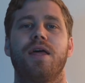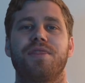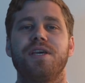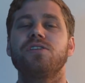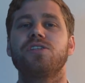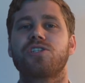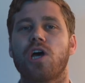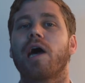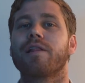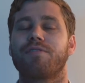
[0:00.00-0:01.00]
This
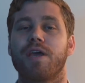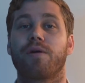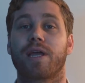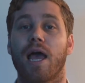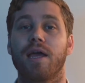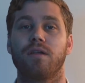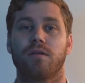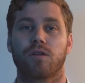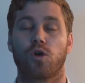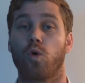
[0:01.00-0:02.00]
style of hearing aid,
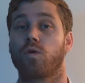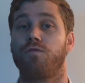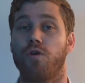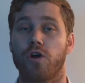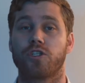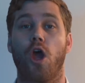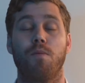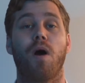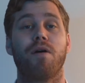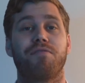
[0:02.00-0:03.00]
called Virto
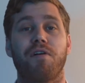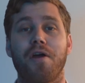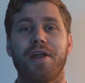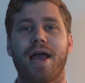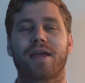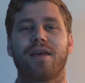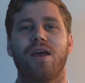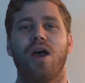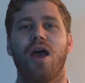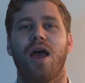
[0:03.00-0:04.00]
by Phonak,
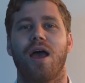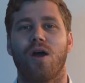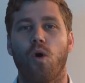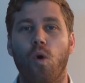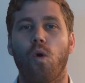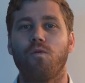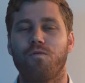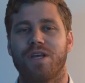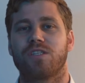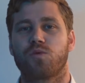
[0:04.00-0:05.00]
all
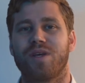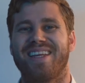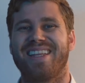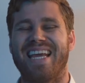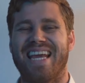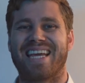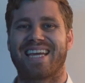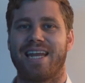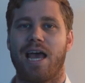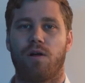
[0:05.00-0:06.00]
fits within the ear
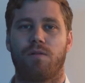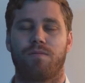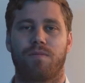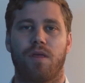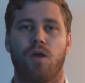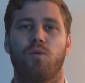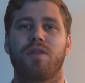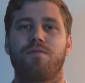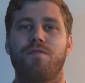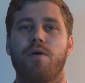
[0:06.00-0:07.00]
canal, with
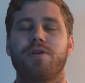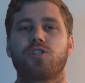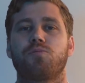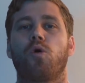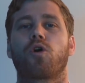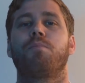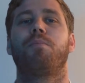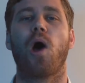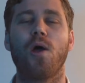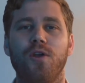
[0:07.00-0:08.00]
a very small
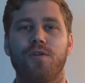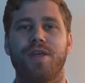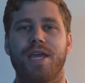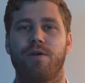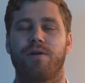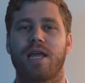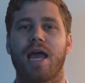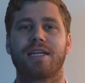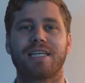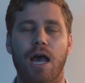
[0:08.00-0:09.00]
component of the hearing
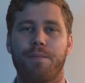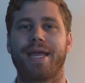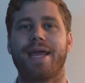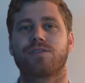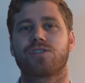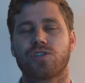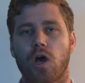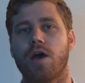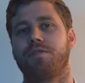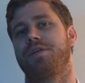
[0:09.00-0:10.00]
aid coming
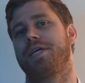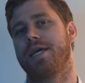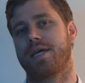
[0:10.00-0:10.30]
outside of the ear